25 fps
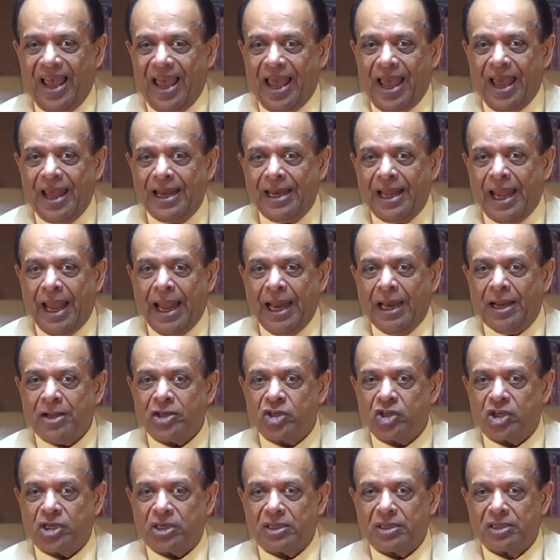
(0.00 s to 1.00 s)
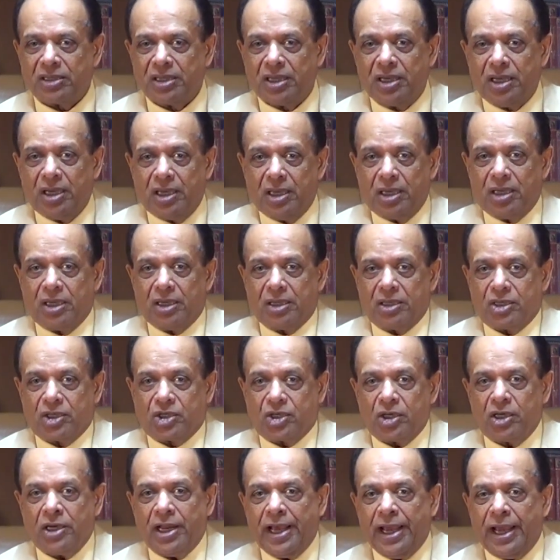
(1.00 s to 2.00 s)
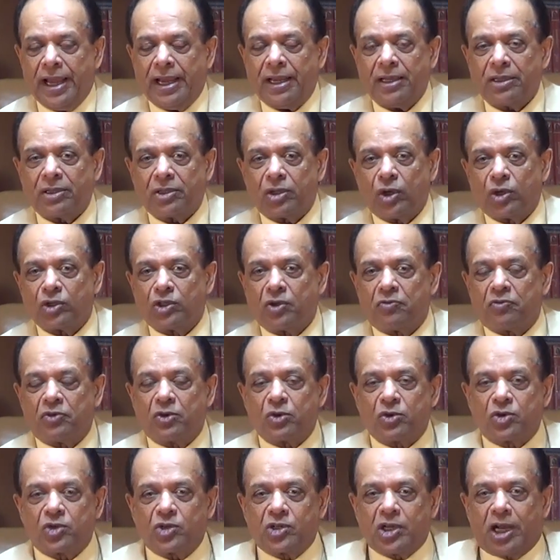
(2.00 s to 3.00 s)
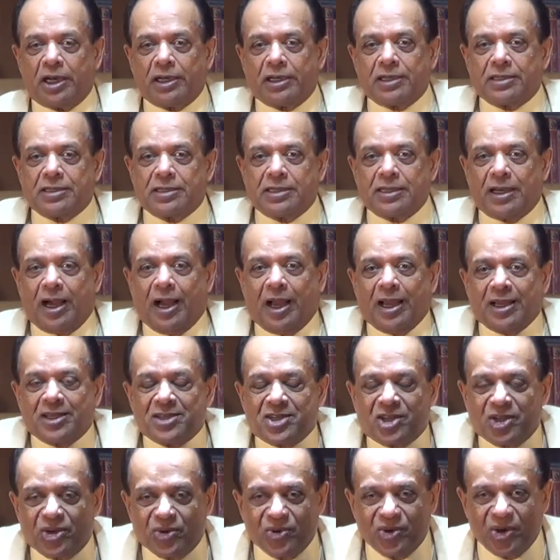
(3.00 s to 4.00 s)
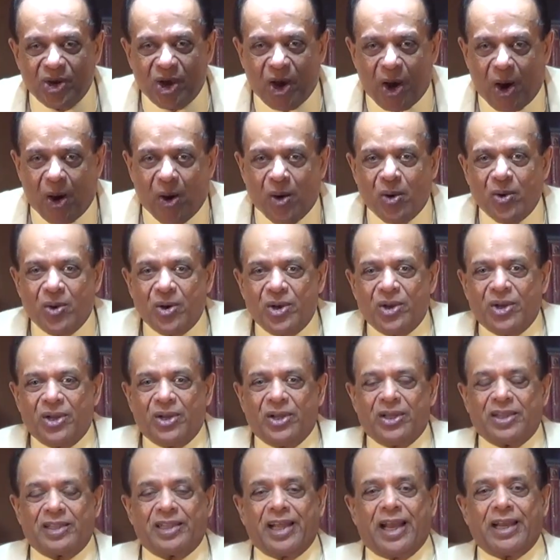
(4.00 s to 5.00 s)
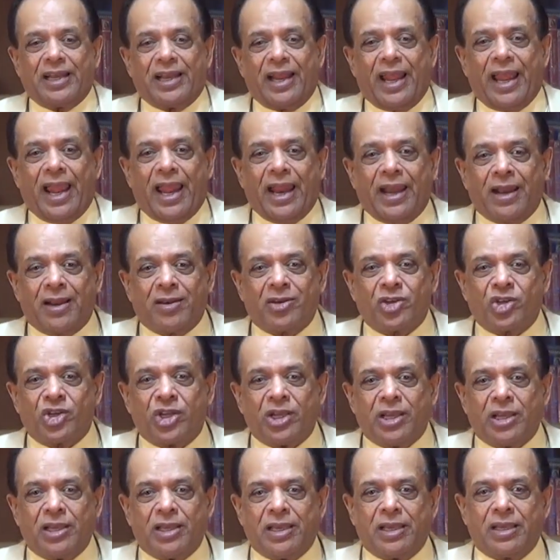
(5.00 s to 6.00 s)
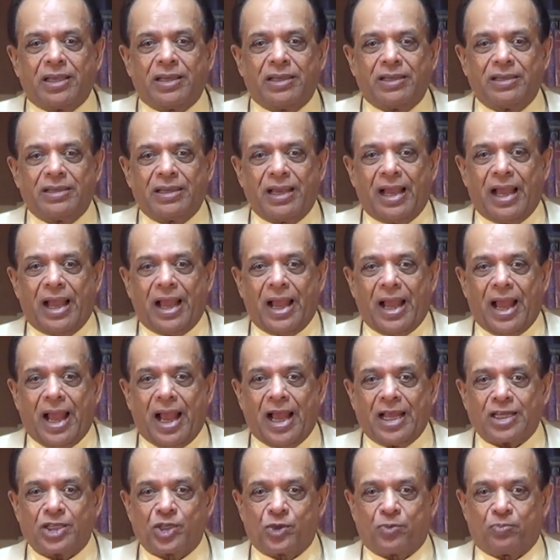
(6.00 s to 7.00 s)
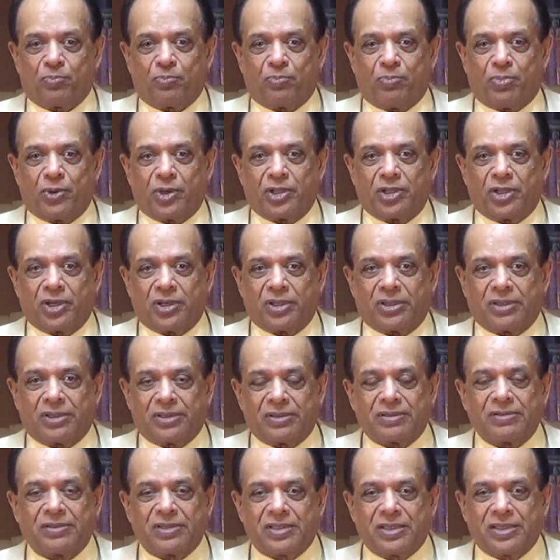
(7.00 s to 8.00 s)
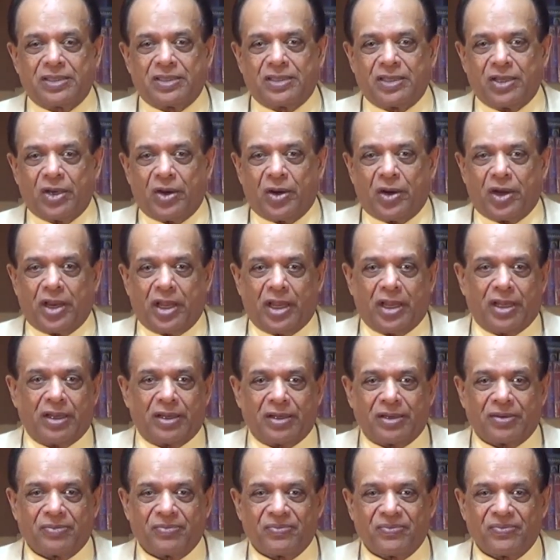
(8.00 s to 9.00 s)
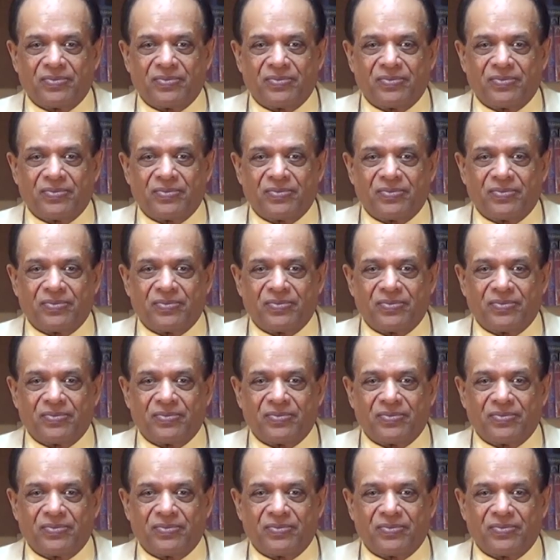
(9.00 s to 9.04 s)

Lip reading: And energy. Today, those of you who studied science, you know that energy, as per the theory,